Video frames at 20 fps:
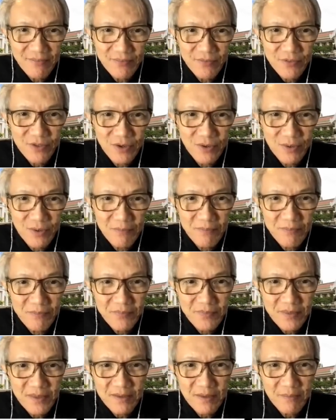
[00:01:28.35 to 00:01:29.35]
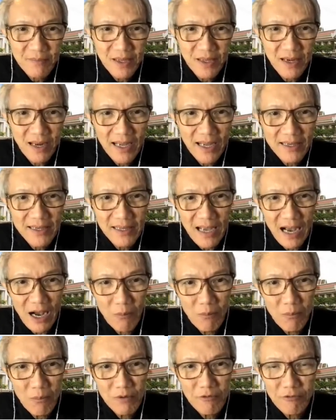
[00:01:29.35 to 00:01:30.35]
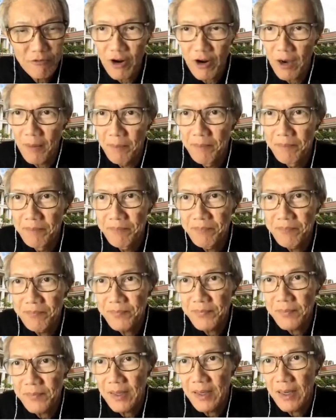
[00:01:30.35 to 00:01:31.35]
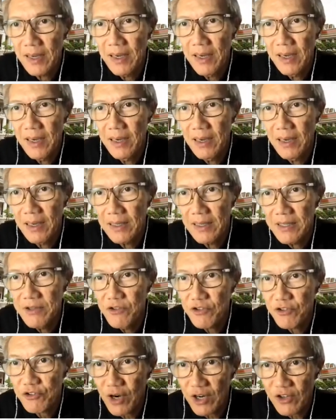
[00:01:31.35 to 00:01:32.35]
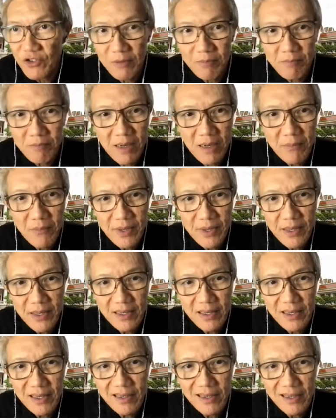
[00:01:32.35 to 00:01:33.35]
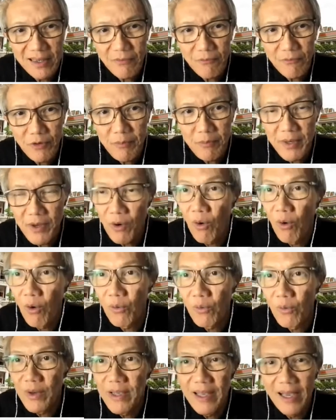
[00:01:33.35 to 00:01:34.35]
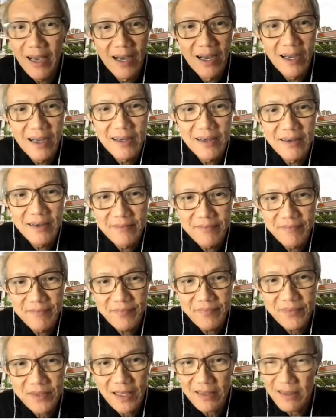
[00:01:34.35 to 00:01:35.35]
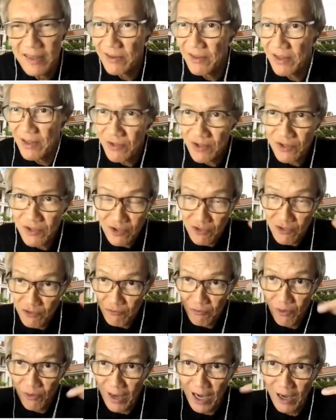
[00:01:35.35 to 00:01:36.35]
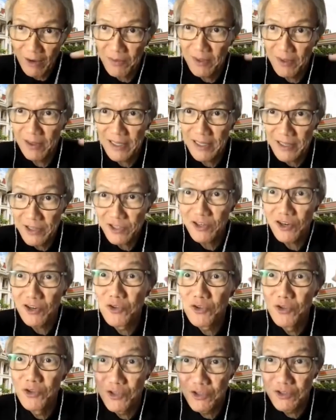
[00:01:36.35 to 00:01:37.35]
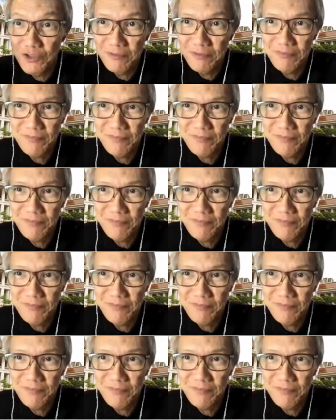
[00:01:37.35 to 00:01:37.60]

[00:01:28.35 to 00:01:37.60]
So something like the output from instruction memory will be whole here. Okay. This is just for our internal use.